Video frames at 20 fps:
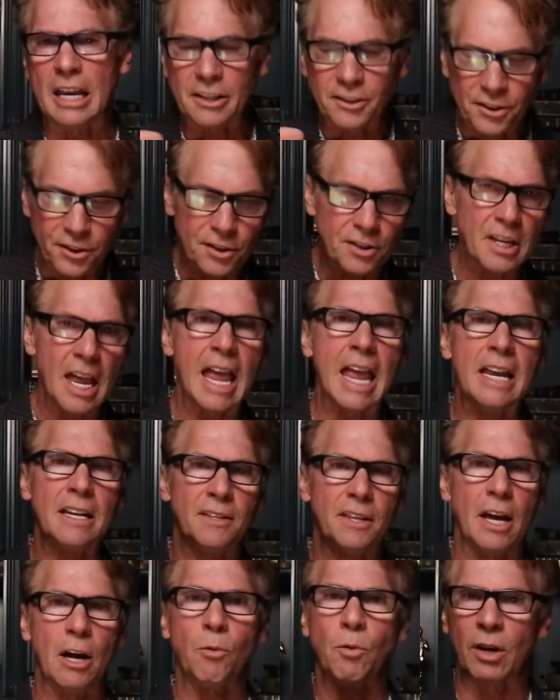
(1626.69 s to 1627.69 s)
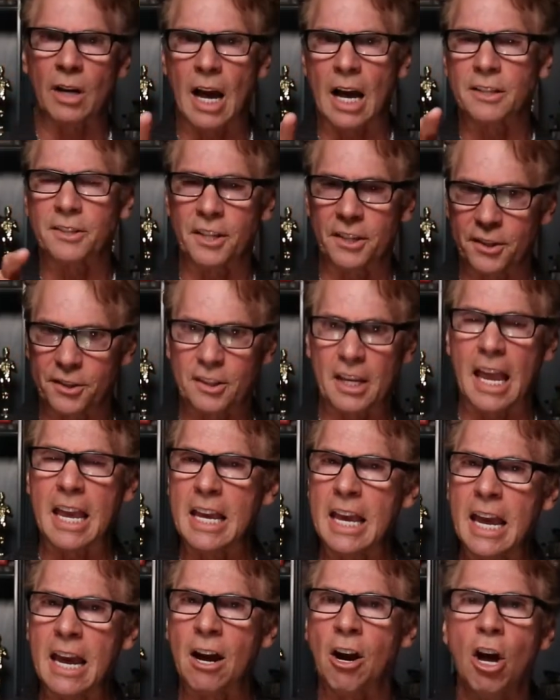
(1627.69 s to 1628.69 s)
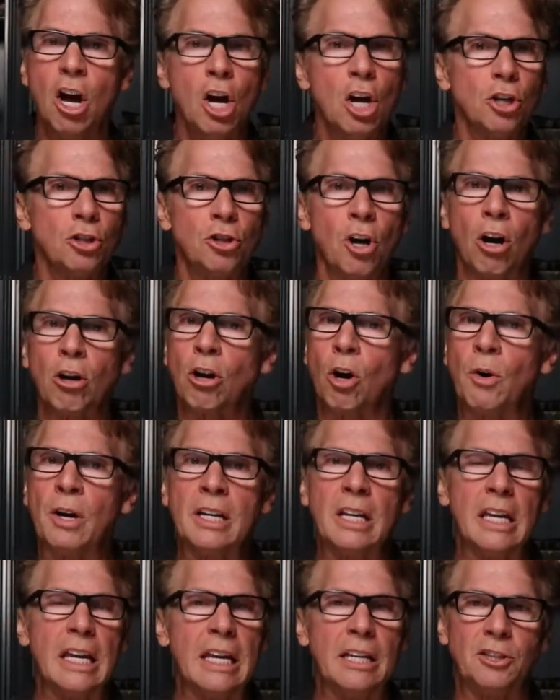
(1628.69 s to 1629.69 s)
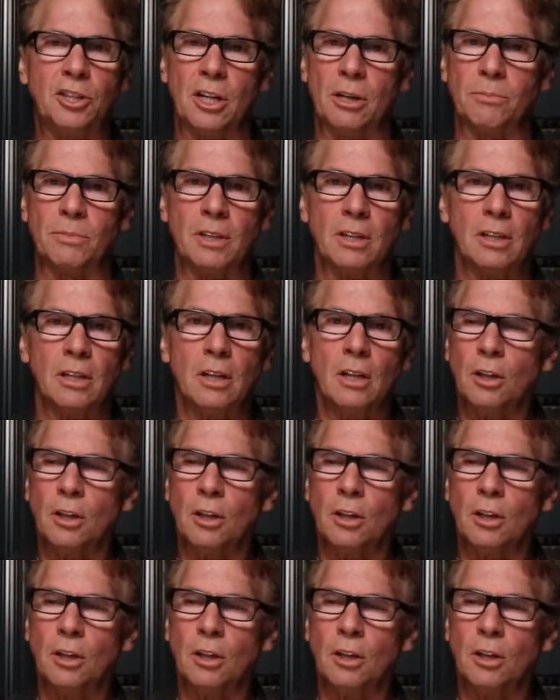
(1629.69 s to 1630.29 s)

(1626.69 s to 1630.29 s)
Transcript: He stayed there where God says, Stay here, don't go into Egypt.